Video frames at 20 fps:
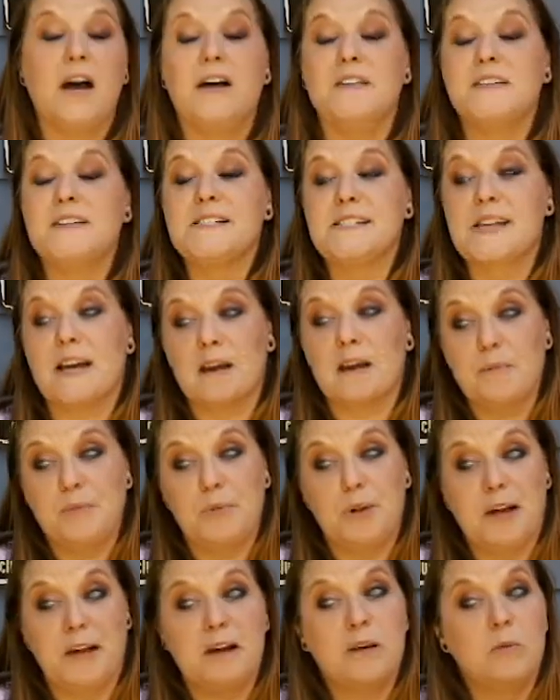and the second
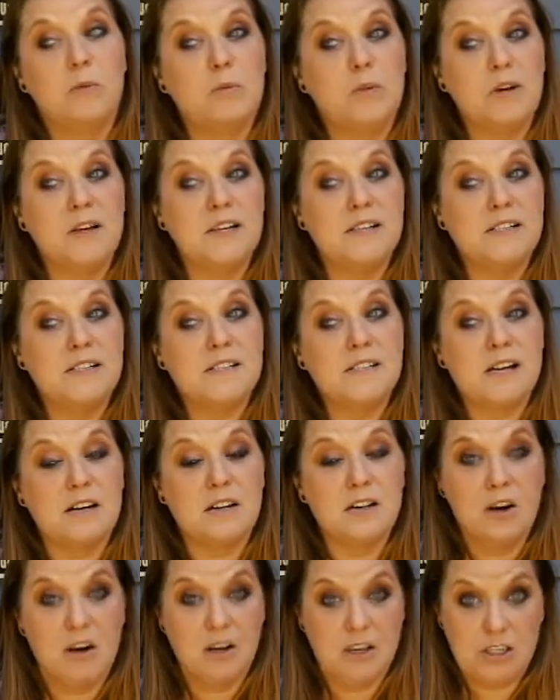plant was
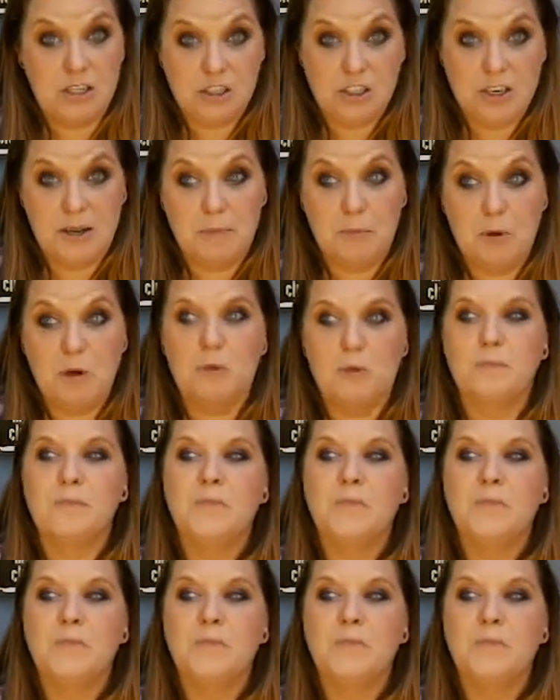a non-GMO.